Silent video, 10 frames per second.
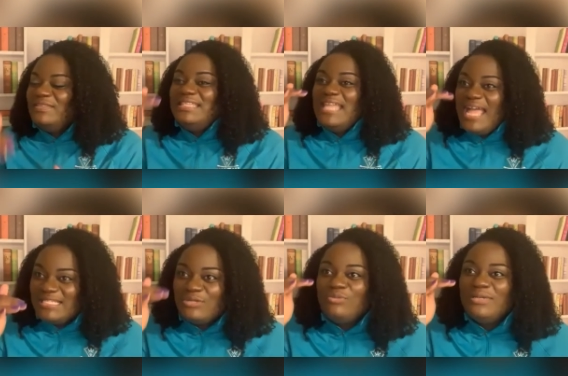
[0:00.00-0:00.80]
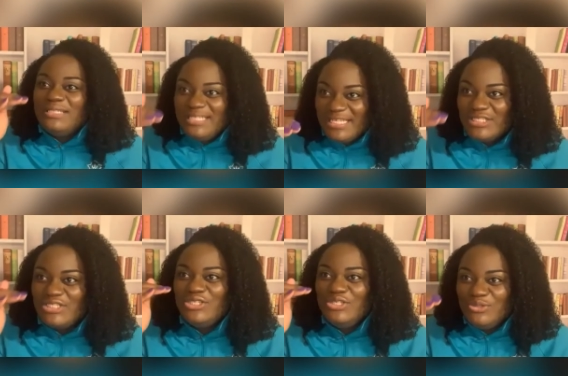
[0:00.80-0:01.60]
That's what
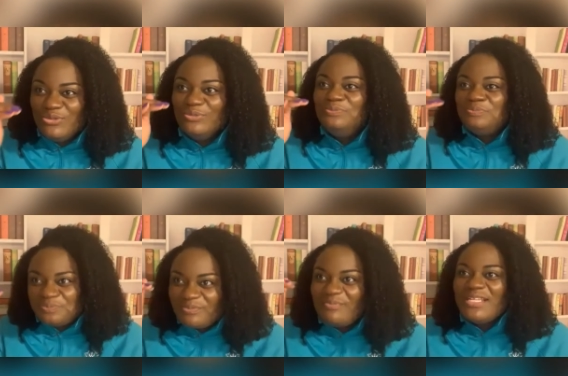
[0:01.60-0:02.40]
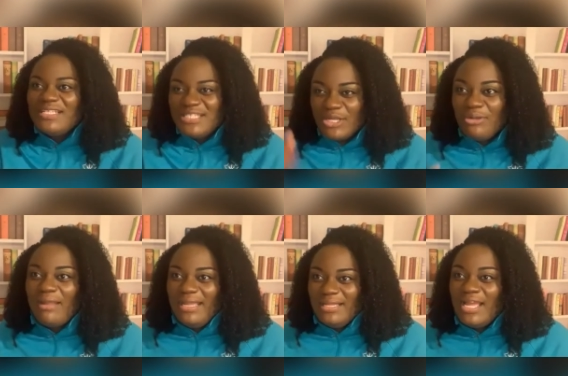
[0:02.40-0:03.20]
gets you to
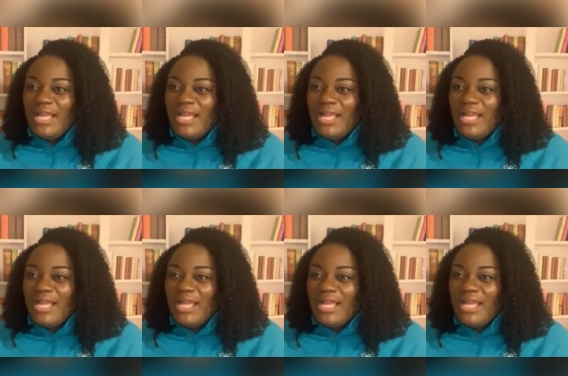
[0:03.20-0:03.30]
great.